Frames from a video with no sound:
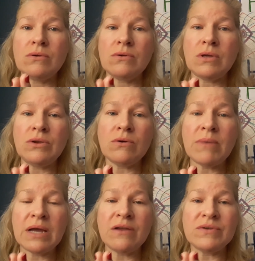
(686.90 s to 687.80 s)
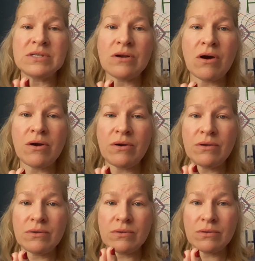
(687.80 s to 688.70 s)
and your magnificent heart,
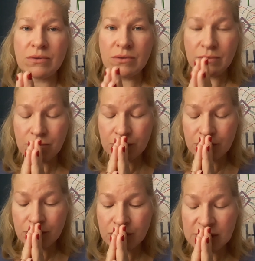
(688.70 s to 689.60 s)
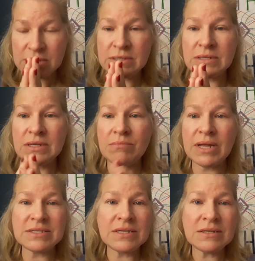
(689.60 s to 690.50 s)
sending
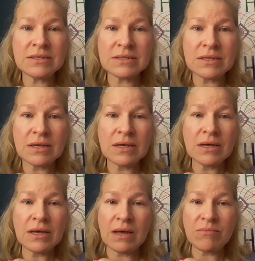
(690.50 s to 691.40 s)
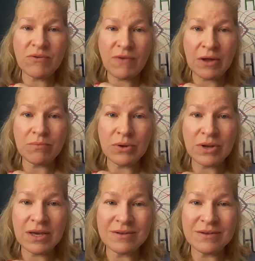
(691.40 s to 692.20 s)
blessings and profound beauty.